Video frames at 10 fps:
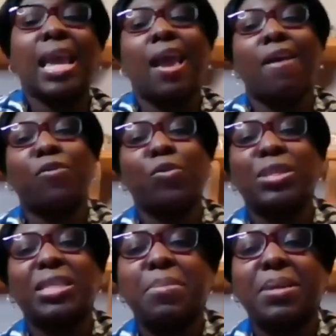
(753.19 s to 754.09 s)
and
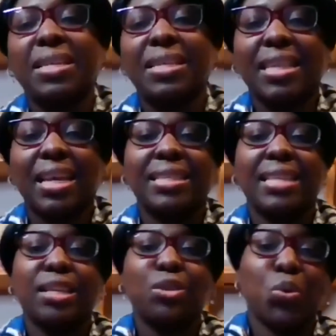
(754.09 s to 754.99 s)
40 ministers
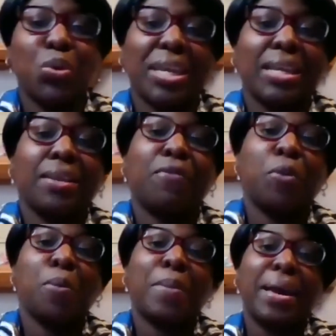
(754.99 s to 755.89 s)
a token
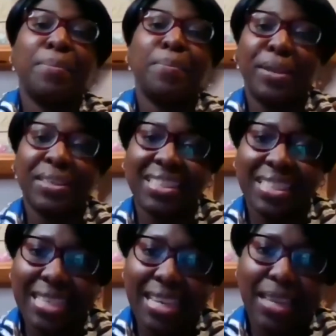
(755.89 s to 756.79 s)
for my
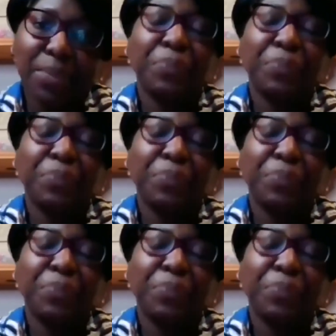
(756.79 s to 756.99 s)
birthday.